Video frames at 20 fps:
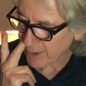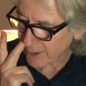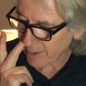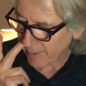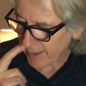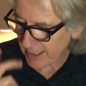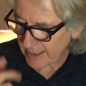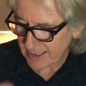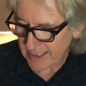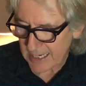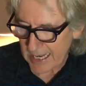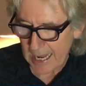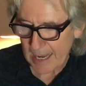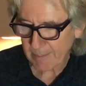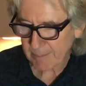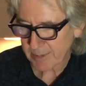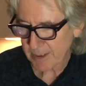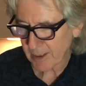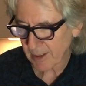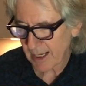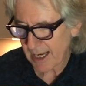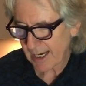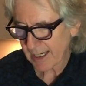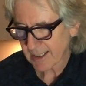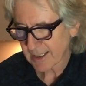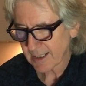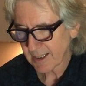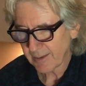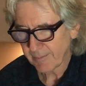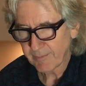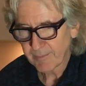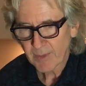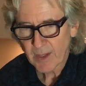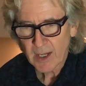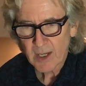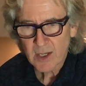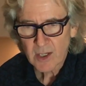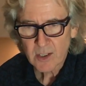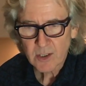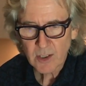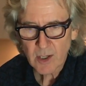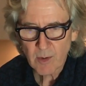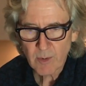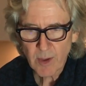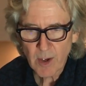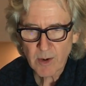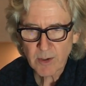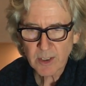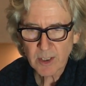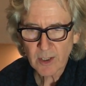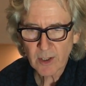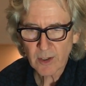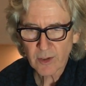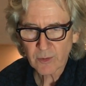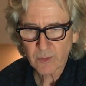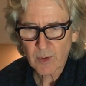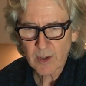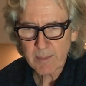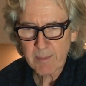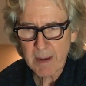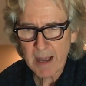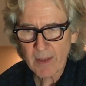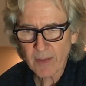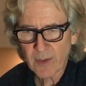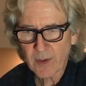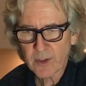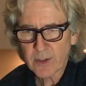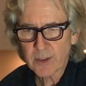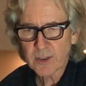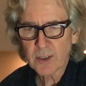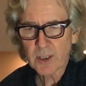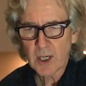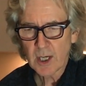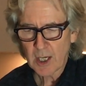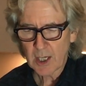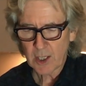So that's absolutely excellent. So those are the three methods.